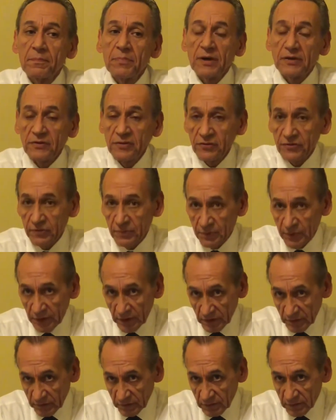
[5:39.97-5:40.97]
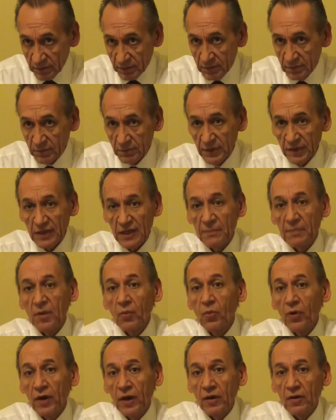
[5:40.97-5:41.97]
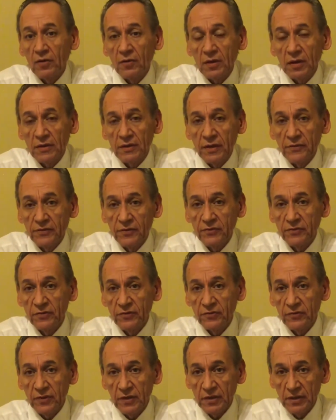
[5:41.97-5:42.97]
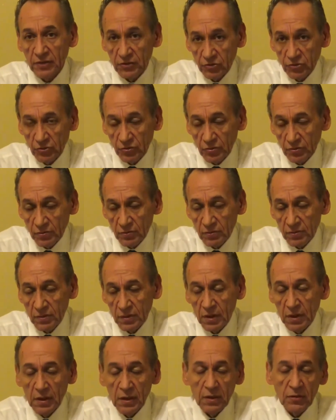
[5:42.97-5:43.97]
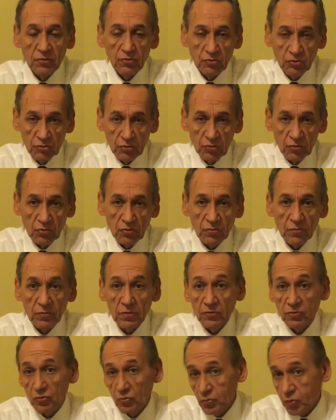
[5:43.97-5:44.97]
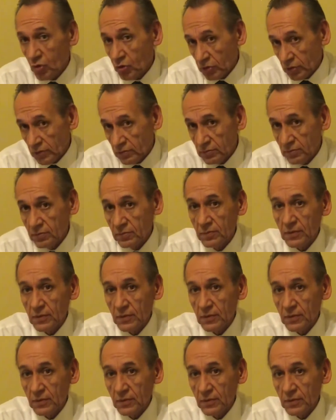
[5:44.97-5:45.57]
participate. Become aware that this is an issue. To support